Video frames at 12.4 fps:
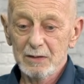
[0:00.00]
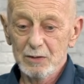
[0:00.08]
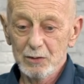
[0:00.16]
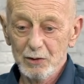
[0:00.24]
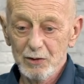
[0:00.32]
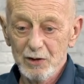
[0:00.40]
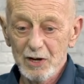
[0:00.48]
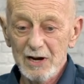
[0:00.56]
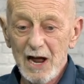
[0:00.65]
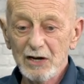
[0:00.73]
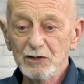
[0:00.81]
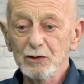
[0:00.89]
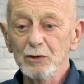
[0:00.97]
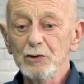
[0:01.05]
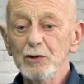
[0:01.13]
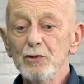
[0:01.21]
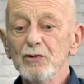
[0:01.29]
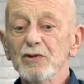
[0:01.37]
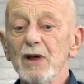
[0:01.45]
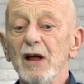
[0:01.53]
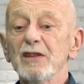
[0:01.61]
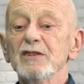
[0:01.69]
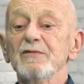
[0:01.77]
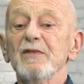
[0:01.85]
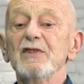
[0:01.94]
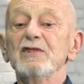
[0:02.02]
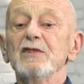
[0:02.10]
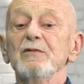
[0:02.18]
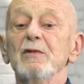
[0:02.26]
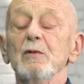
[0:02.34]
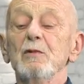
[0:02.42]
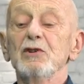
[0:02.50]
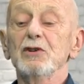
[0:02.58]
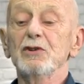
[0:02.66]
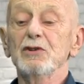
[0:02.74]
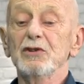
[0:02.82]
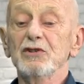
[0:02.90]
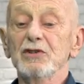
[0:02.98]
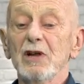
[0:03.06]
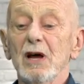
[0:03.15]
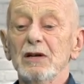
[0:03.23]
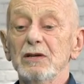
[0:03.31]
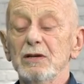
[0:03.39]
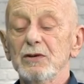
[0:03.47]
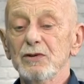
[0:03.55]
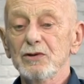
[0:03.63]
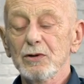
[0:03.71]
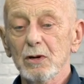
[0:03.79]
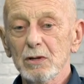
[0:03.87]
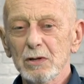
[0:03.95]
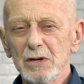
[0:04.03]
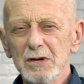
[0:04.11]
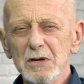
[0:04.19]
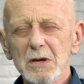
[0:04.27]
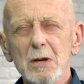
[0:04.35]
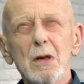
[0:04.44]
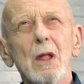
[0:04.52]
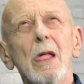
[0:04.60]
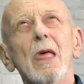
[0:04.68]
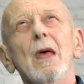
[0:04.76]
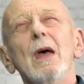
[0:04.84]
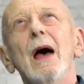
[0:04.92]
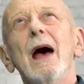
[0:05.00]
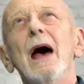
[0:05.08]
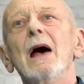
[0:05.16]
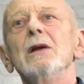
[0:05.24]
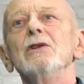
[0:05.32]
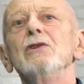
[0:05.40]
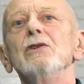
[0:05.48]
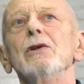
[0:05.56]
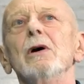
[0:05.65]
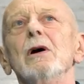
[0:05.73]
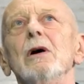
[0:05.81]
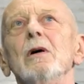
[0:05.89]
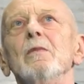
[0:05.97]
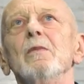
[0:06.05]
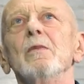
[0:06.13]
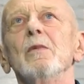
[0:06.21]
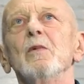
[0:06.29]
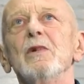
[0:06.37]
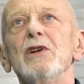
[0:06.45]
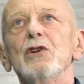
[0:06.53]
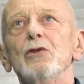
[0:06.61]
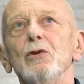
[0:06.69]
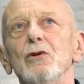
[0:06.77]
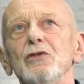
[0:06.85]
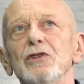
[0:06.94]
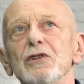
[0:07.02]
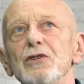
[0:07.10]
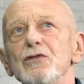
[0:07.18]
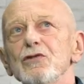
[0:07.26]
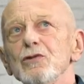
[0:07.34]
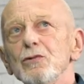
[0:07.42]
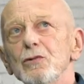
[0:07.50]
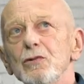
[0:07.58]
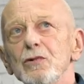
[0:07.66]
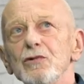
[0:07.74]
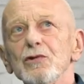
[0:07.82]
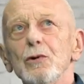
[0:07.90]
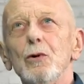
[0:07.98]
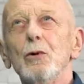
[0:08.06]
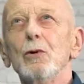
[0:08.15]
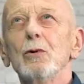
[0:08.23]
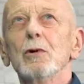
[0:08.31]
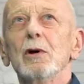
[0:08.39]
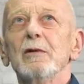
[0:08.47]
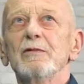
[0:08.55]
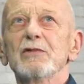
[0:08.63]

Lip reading: took the National Youth Dance Festival, which had just started, to Scotland, and we taught in schools all over